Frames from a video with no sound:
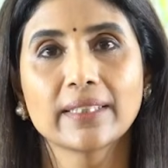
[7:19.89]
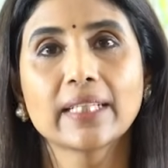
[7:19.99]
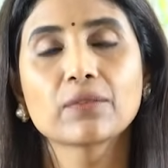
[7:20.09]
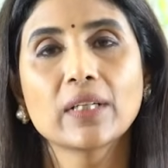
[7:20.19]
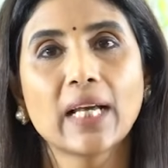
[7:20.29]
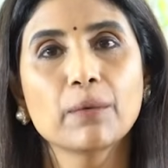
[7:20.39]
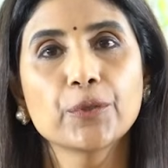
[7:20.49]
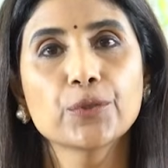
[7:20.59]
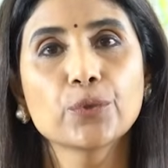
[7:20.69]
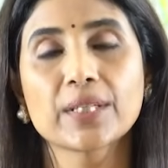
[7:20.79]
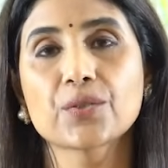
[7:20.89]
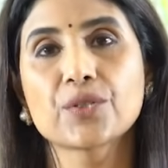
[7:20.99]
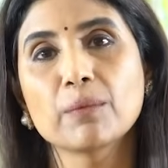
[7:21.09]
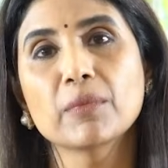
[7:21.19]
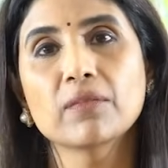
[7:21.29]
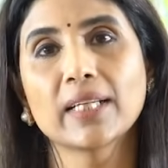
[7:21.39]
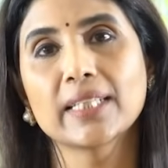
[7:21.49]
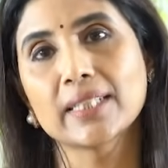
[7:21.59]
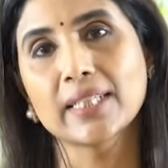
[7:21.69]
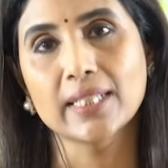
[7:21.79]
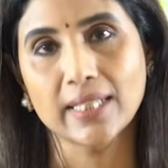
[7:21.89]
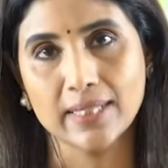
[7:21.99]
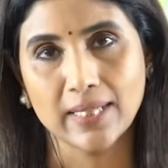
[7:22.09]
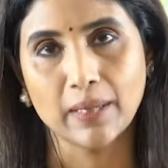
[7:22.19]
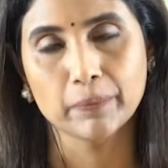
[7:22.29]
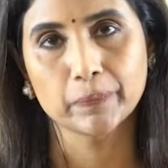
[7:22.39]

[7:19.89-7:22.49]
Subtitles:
that will help you do extremely well in the NEET exam.